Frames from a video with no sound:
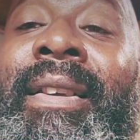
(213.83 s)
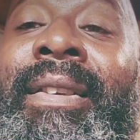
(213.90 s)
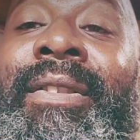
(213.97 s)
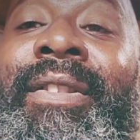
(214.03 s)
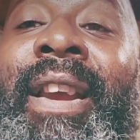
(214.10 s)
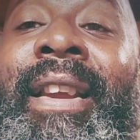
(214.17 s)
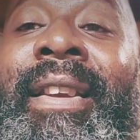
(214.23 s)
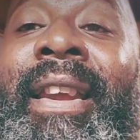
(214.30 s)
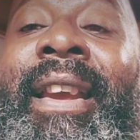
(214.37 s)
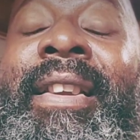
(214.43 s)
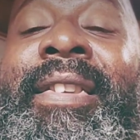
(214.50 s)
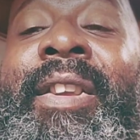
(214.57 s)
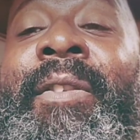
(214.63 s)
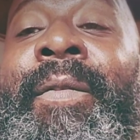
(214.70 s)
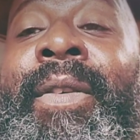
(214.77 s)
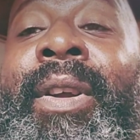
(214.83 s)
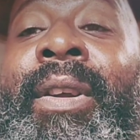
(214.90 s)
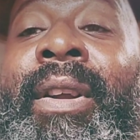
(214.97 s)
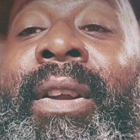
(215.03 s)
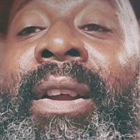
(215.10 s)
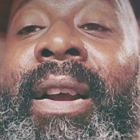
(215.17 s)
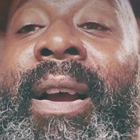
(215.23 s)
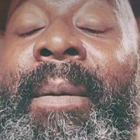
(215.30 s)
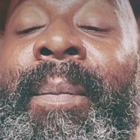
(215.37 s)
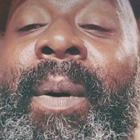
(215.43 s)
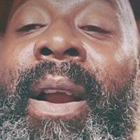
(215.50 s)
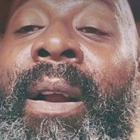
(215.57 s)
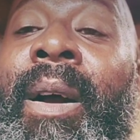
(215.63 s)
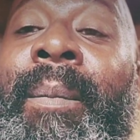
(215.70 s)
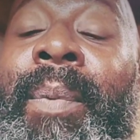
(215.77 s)
Jake did suffer a
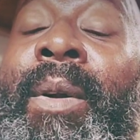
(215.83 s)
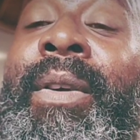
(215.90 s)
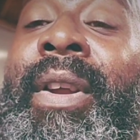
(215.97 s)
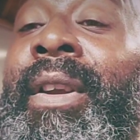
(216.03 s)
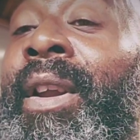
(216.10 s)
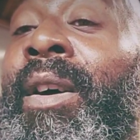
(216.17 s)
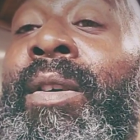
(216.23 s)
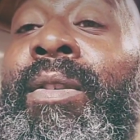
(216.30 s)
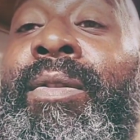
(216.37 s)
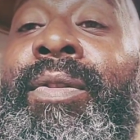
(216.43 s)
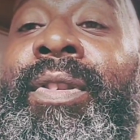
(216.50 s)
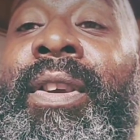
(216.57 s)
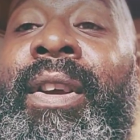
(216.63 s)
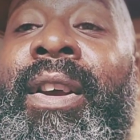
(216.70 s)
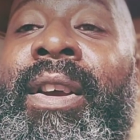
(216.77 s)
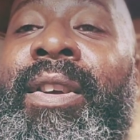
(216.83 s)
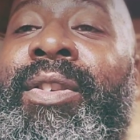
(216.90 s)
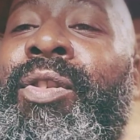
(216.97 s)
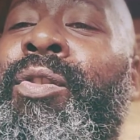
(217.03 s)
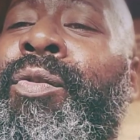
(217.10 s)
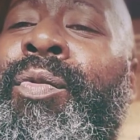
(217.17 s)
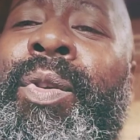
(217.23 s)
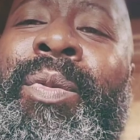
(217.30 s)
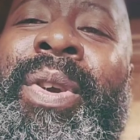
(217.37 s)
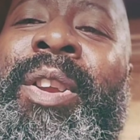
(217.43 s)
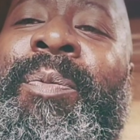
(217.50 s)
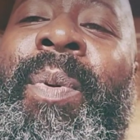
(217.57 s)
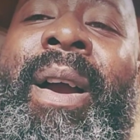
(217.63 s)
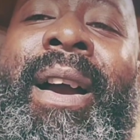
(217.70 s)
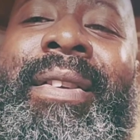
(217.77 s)
broken nose 2-3
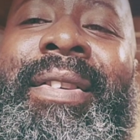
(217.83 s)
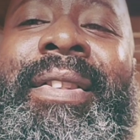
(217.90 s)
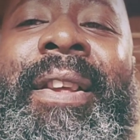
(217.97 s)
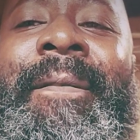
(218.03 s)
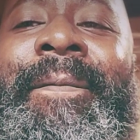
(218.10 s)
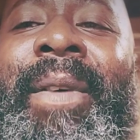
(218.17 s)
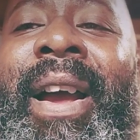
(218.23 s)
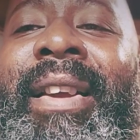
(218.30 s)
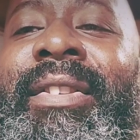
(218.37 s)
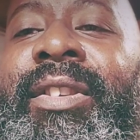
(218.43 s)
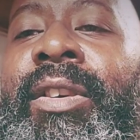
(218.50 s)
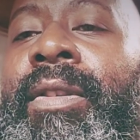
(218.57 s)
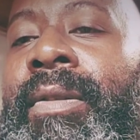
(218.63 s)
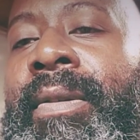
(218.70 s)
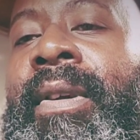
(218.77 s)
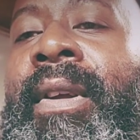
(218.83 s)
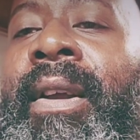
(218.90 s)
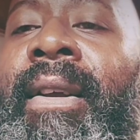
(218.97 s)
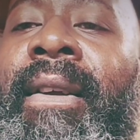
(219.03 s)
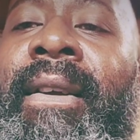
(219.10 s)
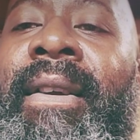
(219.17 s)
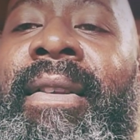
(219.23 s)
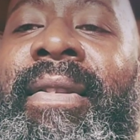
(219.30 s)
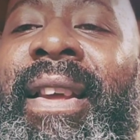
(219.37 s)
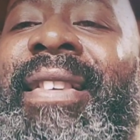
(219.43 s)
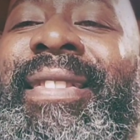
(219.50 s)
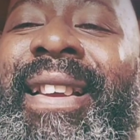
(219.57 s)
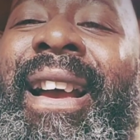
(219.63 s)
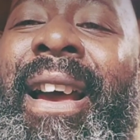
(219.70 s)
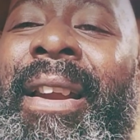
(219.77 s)
weeks prior to that fight. So
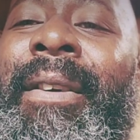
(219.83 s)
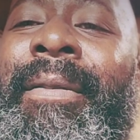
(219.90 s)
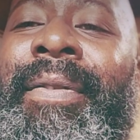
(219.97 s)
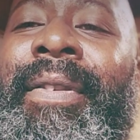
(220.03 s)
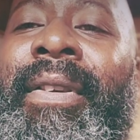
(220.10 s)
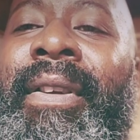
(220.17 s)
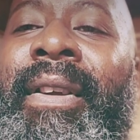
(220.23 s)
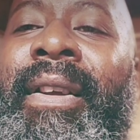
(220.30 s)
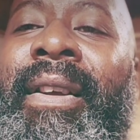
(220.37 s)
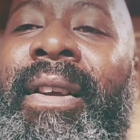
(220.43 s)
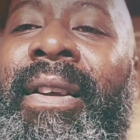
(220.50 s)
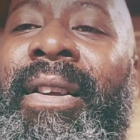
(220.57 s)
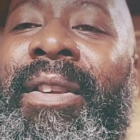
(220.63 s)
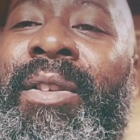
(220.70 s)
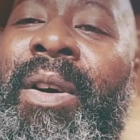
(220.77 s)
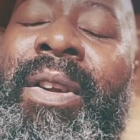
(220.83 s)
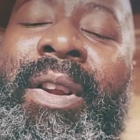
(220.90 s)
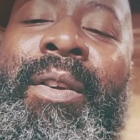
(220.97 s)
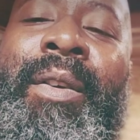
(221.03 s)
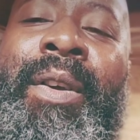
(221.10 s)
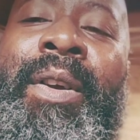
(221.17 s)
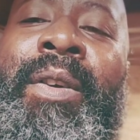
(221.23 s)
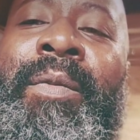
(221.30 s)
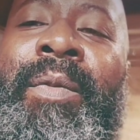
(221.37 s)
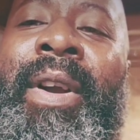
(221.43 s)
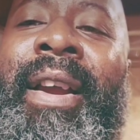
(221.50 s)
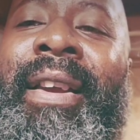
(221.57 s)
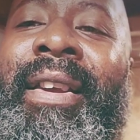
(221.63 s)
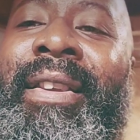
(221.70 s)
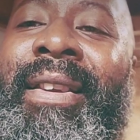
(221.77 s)
that's kind of, you know, a little
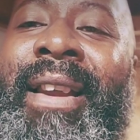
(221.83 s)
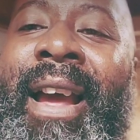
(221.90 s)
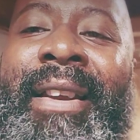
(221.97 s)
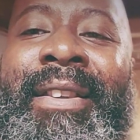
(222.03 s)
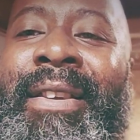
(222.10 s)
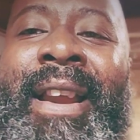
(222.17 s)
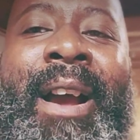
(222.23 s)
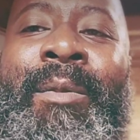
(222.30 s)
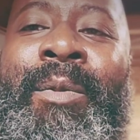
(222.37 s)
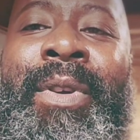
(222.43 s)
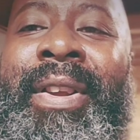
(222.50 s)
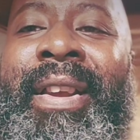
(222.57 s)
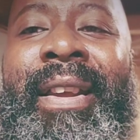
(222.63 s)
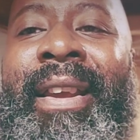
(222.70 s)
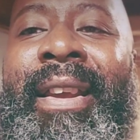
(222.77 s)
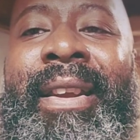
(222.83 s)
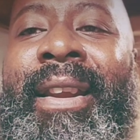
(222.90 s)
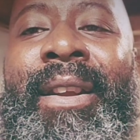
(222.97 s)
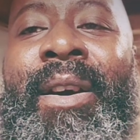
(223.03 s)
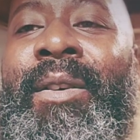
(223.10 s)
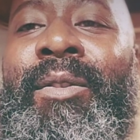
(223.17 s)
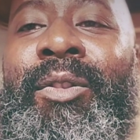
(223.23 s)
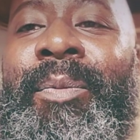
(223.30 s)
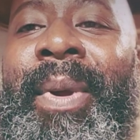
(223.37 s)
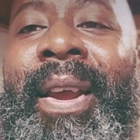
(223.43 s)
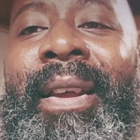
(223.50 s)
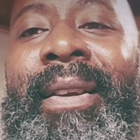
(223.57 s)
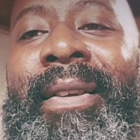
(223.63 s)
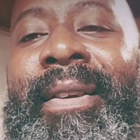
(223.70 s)
nerve-wracking. You're not wanting to get hit in the nose, man.